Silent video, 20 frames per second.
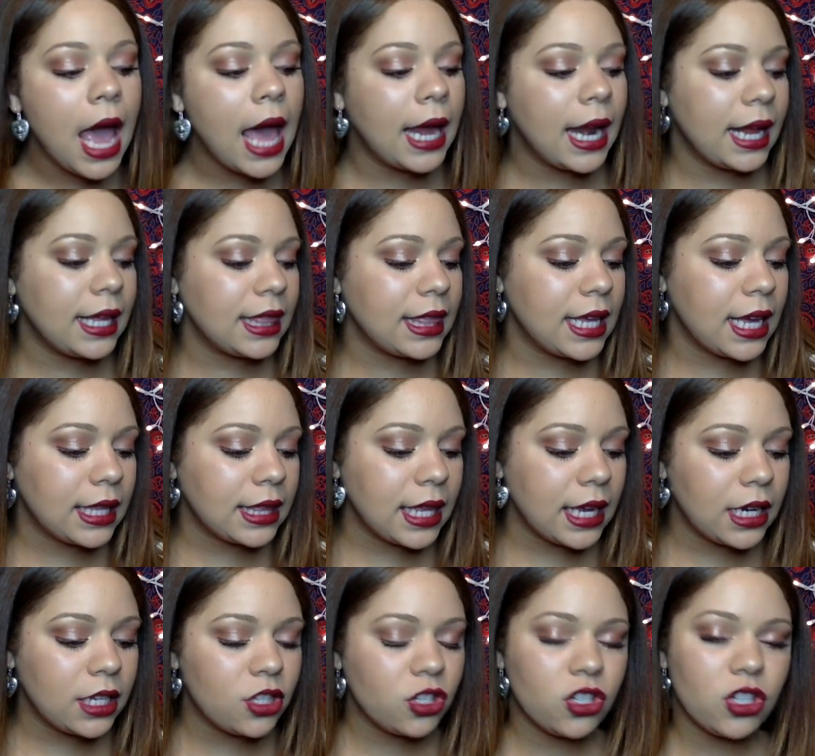And I think
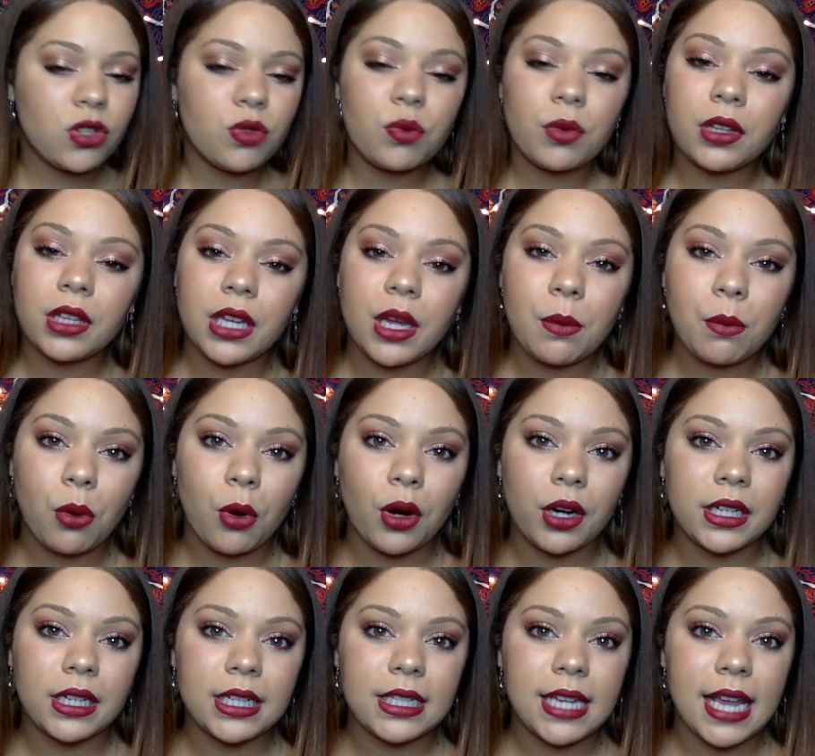that it's just really
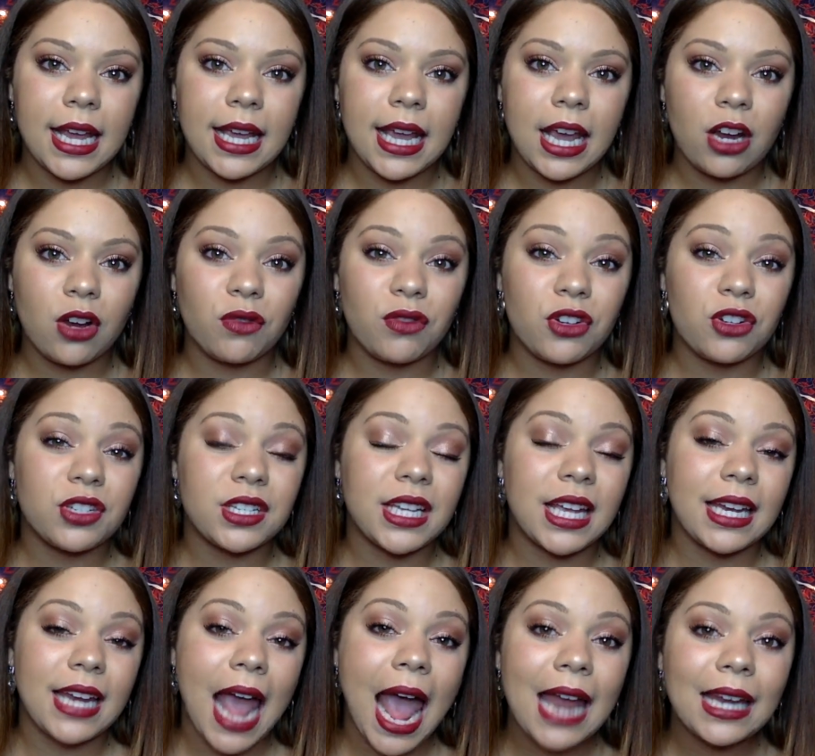important to take care of your
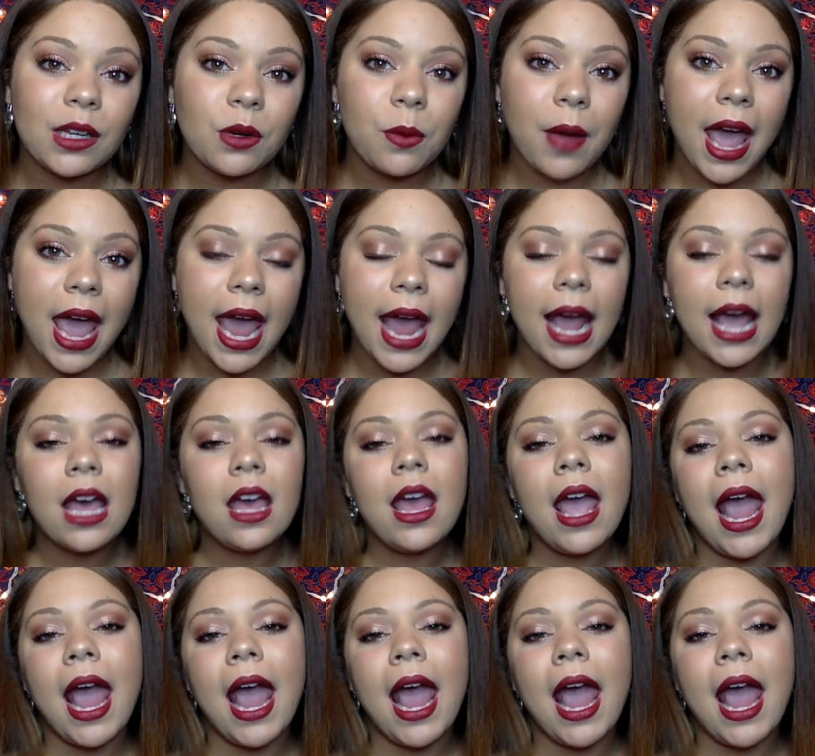skin anyway.